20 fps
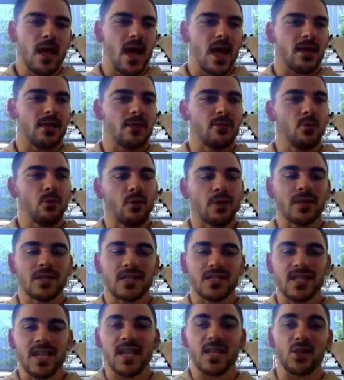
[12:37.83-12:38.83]
and the more
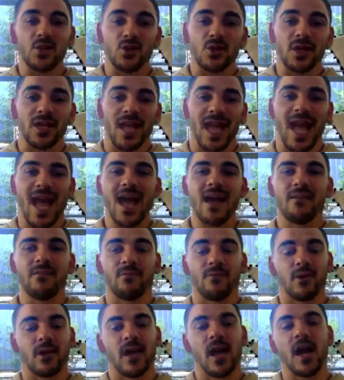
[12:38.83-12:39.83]
understanding you can have
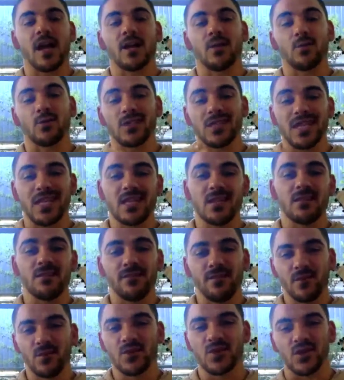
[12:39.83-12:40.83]
regarding what's in the
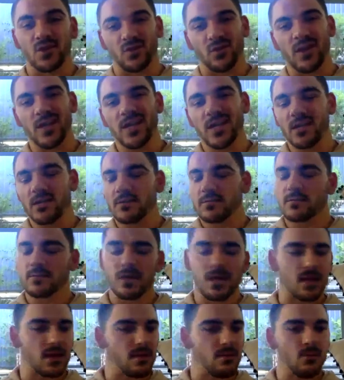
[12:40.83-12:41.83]
foods you're eating,
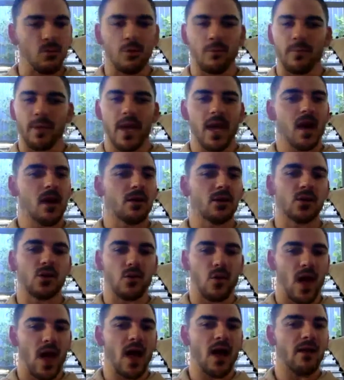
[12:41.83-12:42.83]
and the more power you
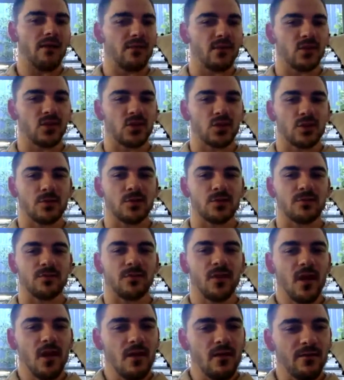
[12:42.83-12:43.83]
have in terms of
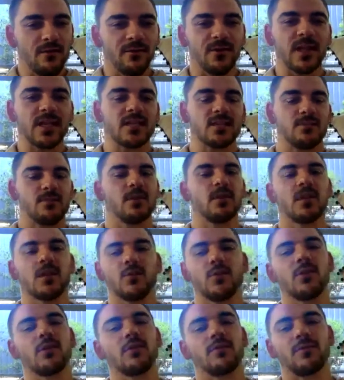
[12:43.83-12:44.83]
flexibility
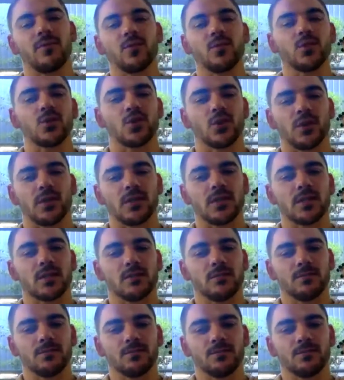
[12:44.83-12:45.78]
with your food choice.